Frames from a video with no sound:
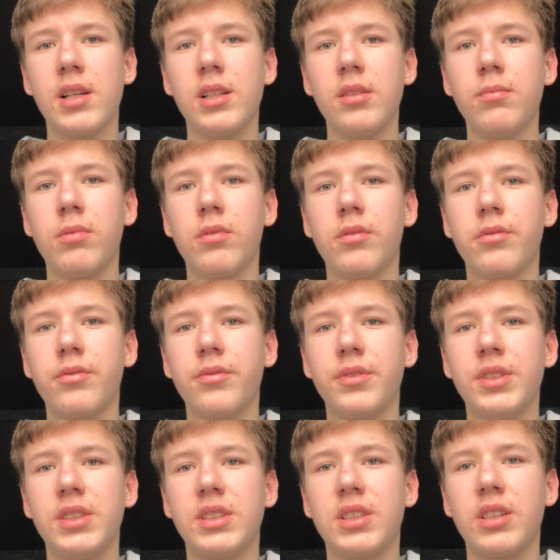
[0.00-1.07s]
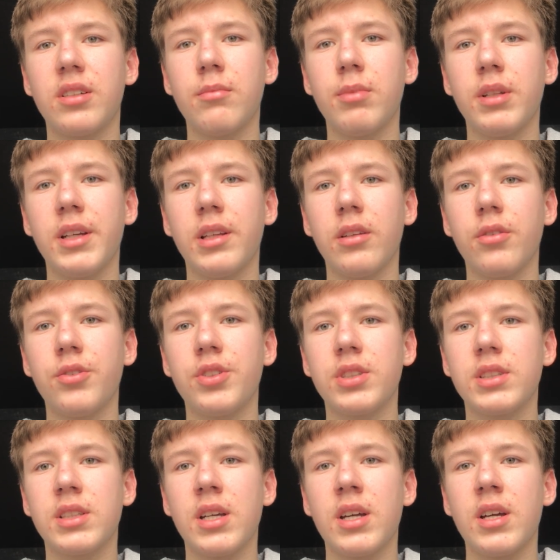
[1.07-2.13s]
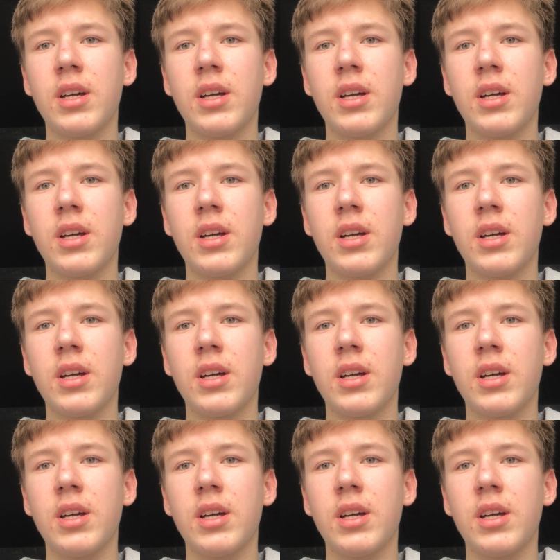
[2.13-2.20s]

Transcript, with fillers: help of disturbingly lodges